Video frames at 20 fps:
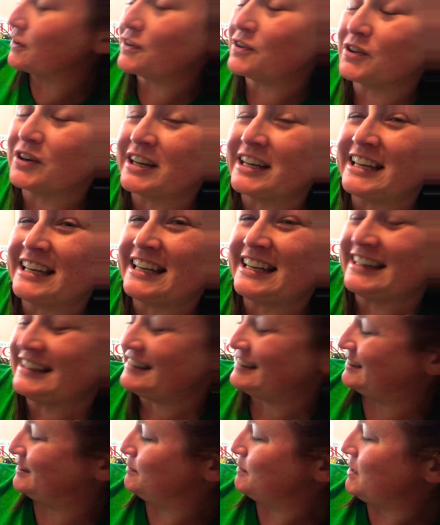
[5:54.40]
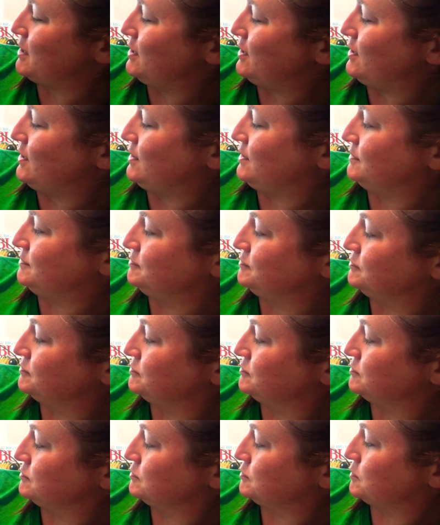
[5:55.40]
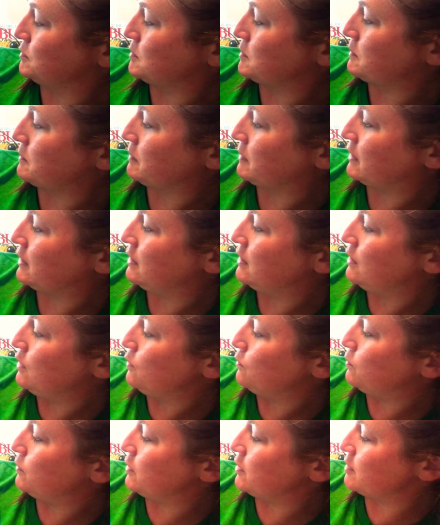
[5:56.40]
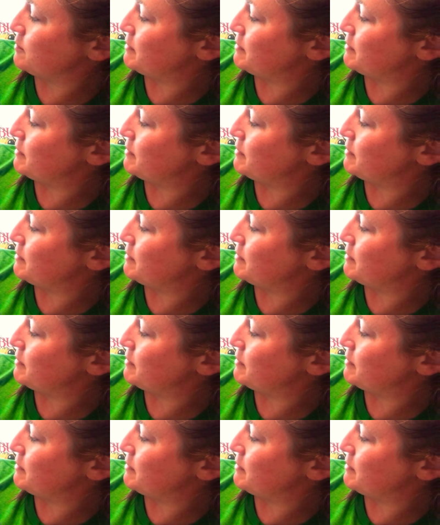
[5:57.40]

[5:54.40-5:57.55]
green and small. Warmed